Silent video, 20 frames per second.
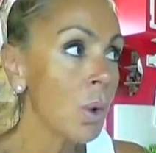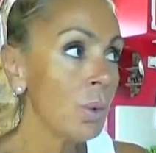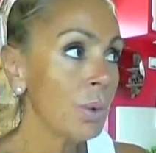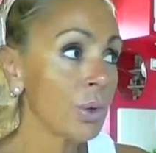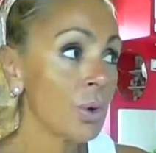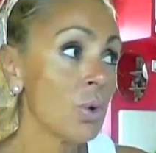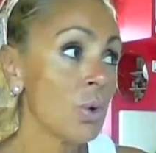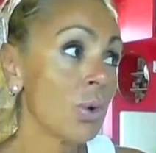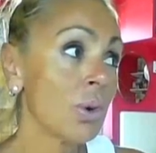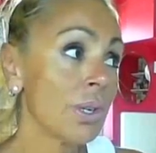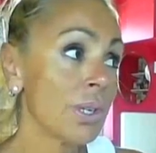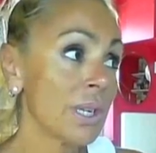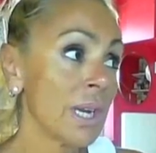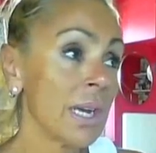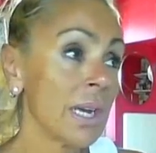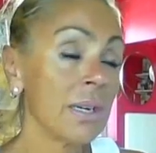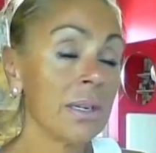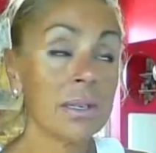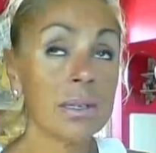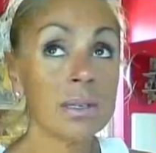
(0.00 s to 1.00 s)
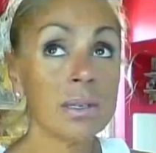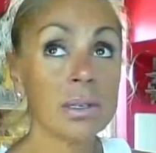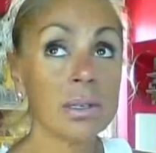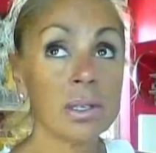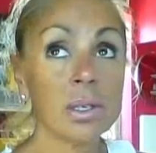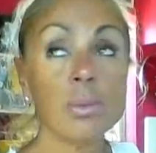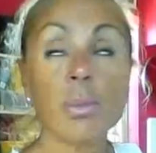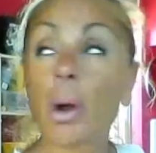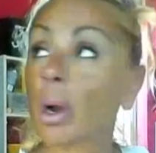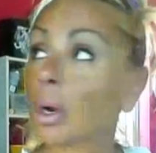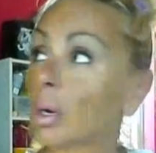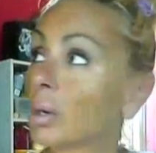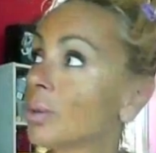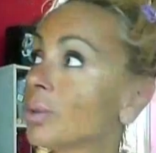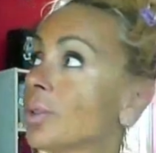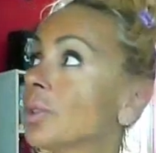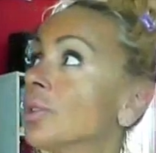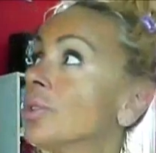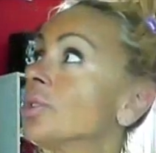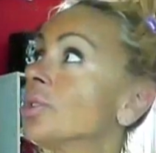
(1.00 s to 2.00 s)
Well, the court date is tomorrow,
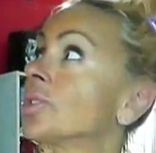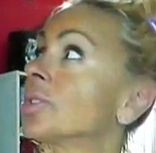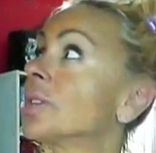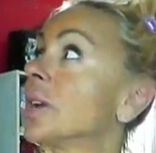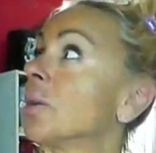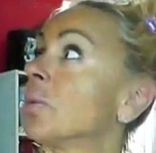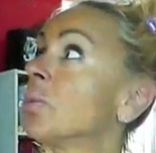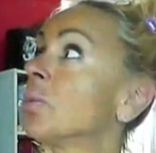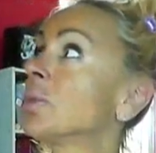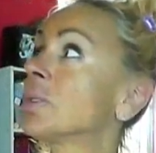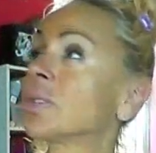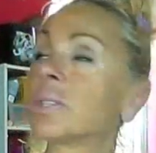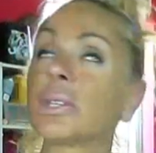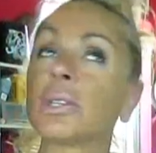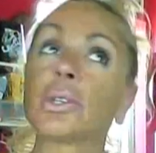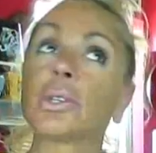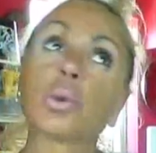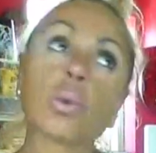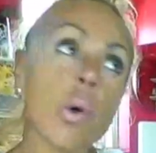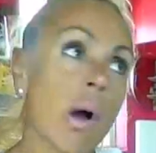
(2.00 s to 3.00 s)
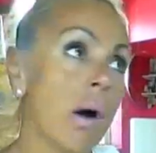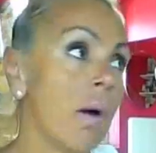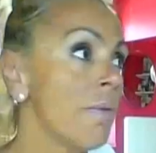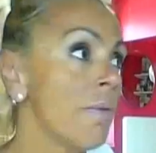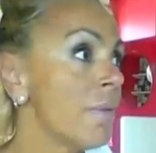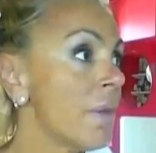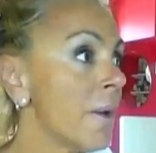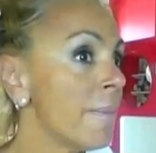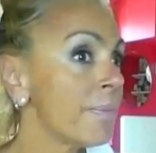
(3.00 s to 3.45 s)
Thursday, which is the 12th.